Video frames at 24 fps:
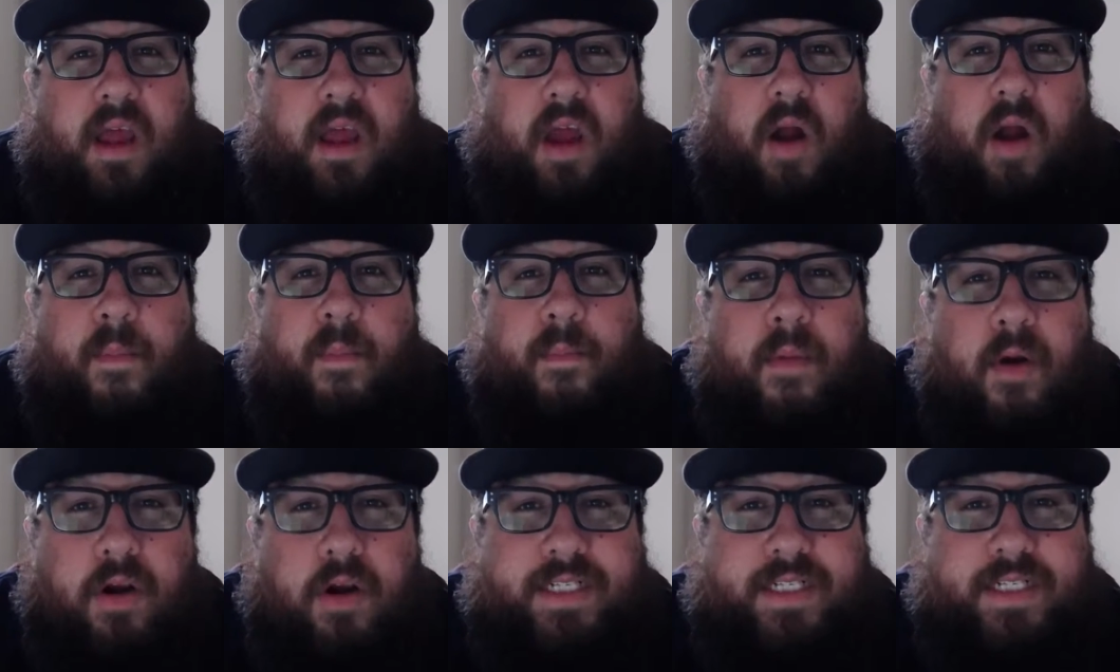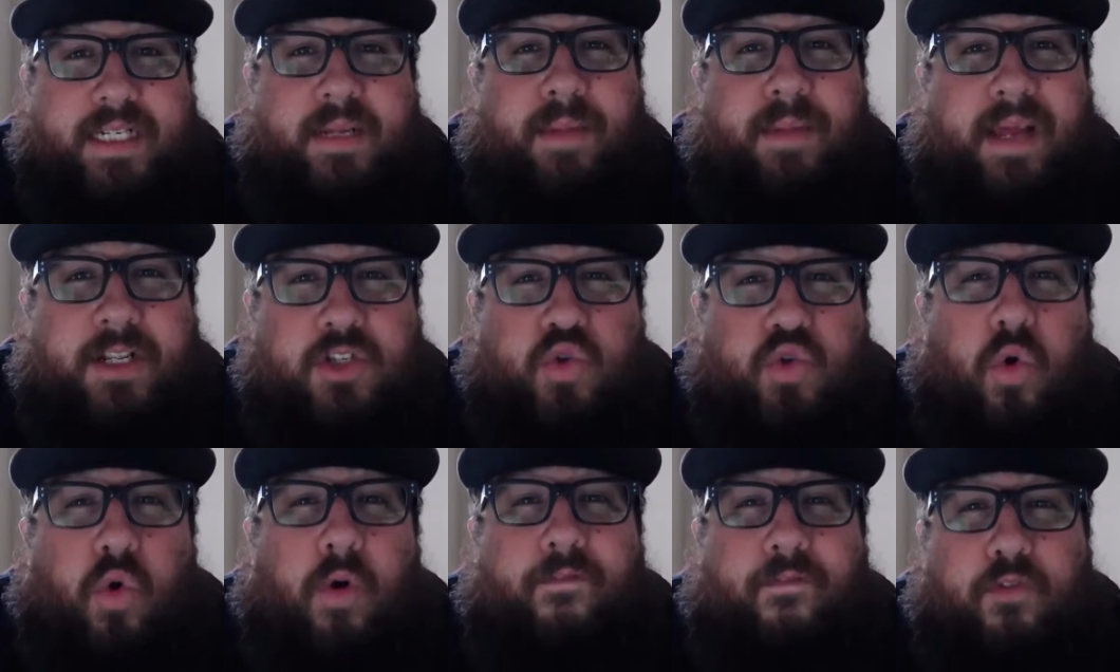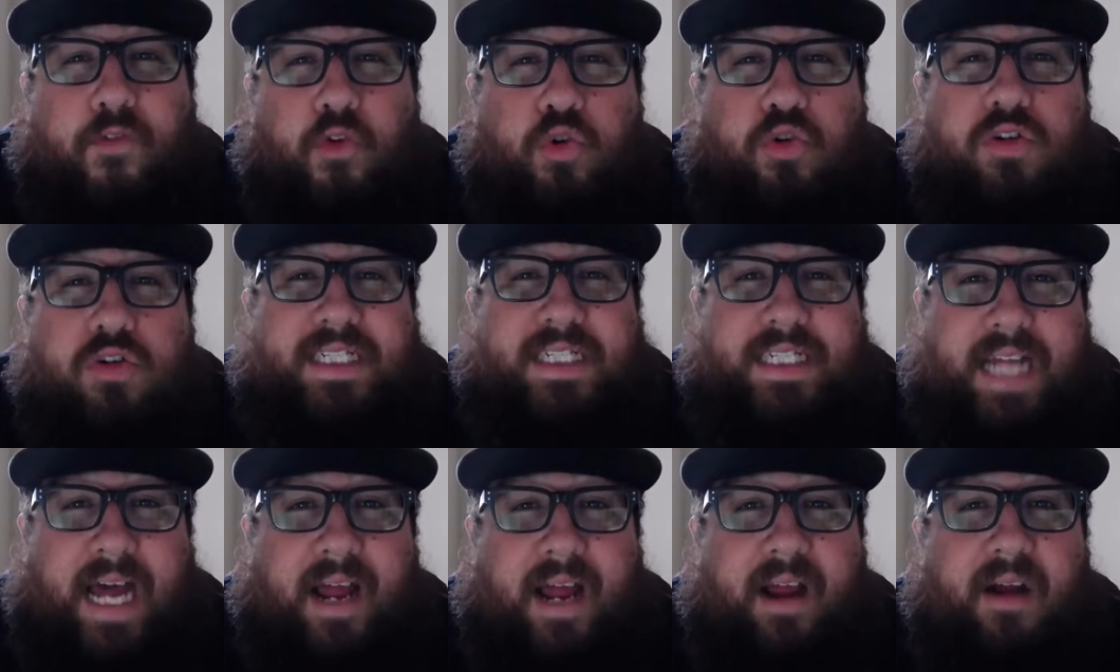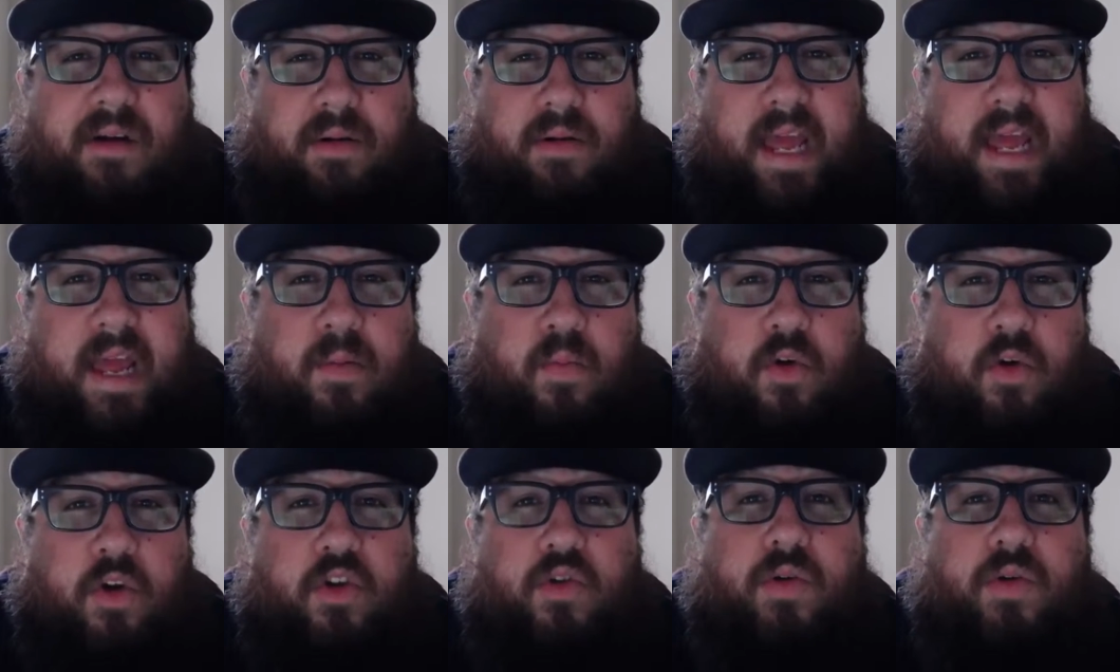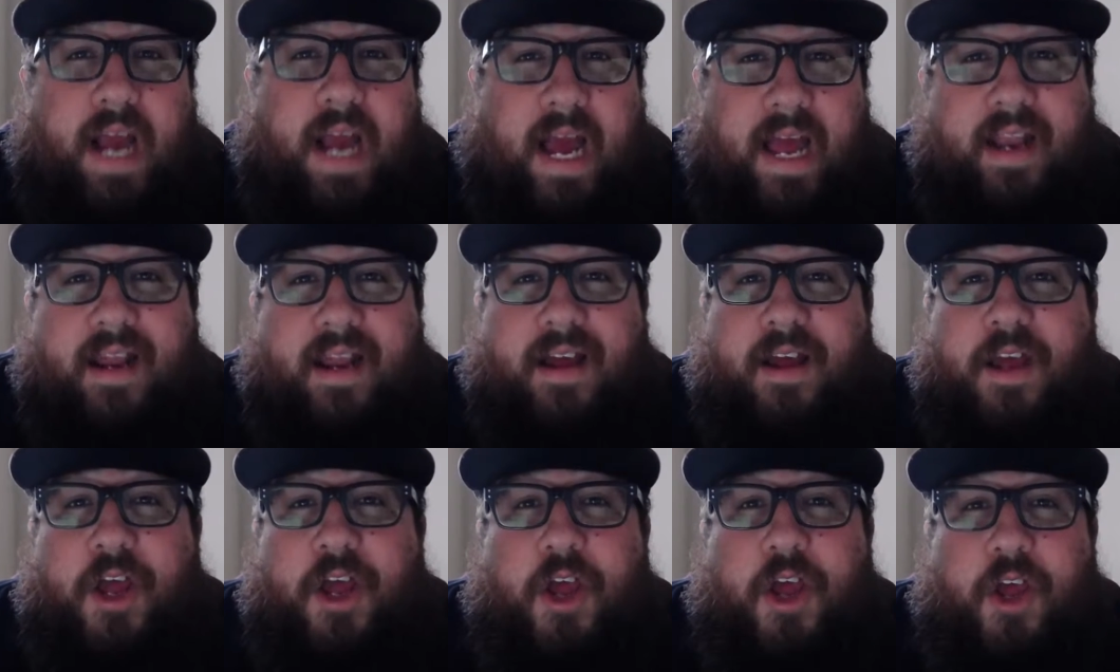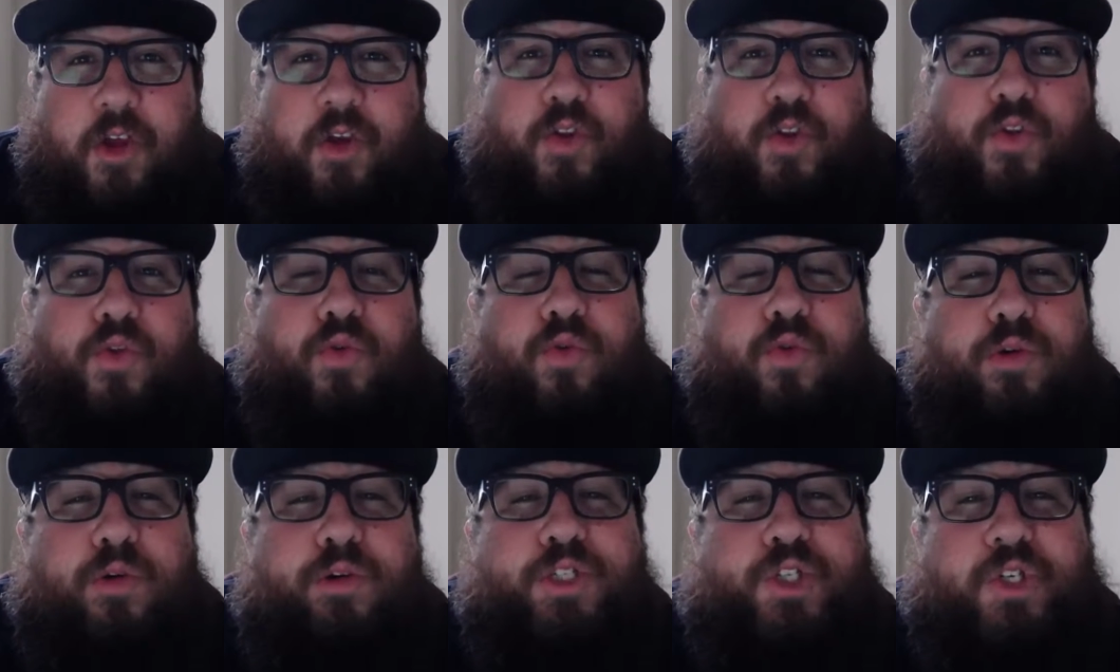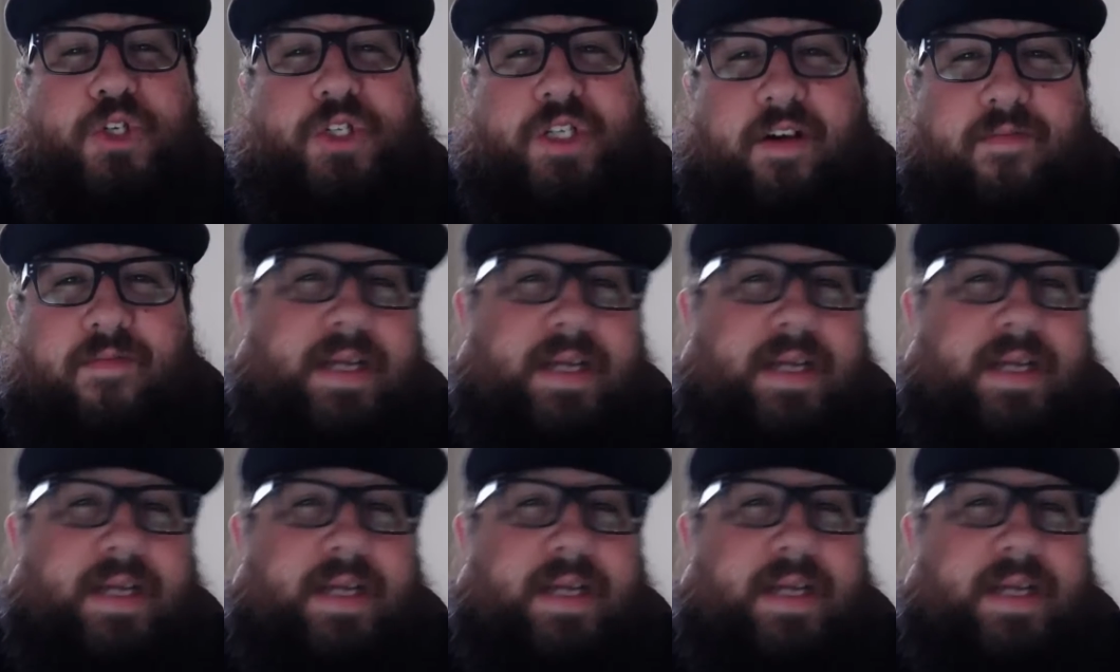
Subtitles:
immerse them into a full style game where you do lose yourself,